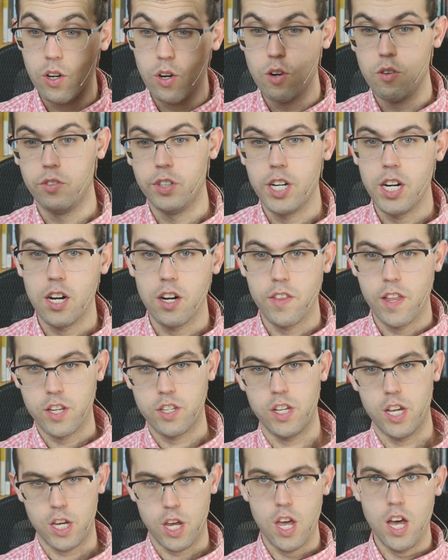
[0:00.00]
Over here,
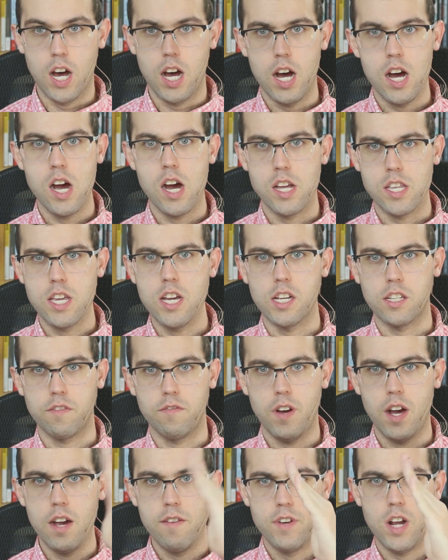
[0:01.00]
that's yes,
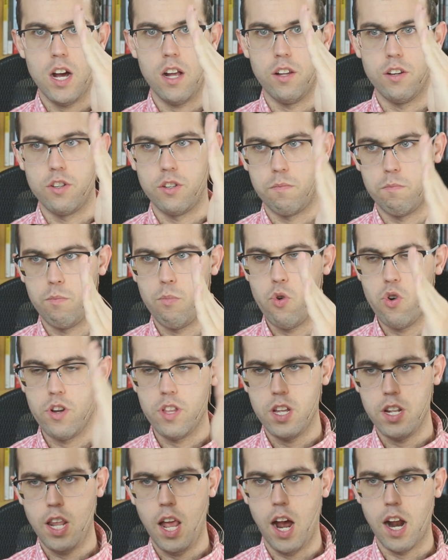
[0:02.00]
$5 more
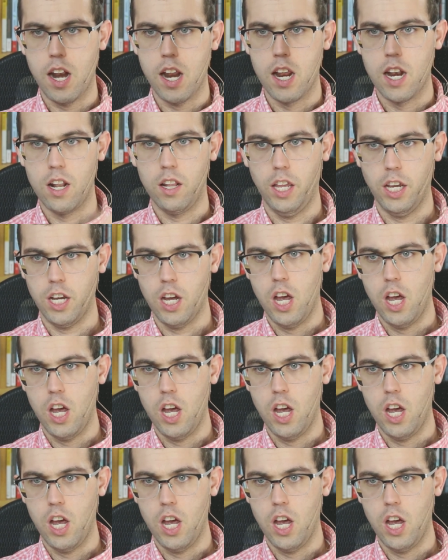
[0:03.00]
than not, and